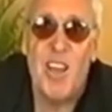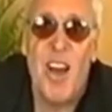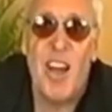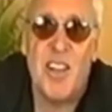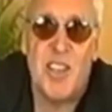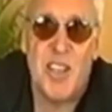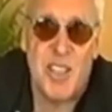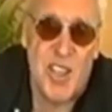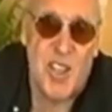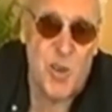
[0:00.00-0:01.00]

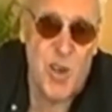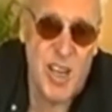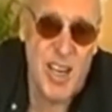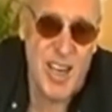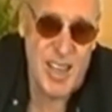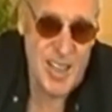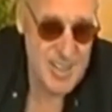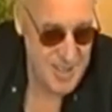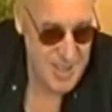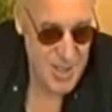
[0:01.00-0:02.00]
1963,
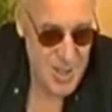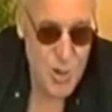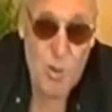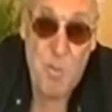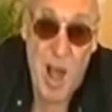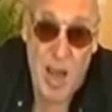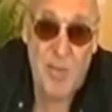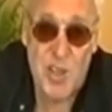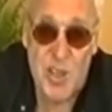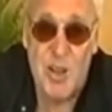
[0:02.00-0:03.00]
you were part
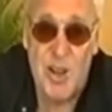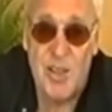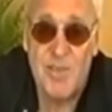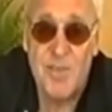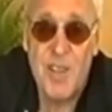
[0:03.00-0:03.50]
of a duo.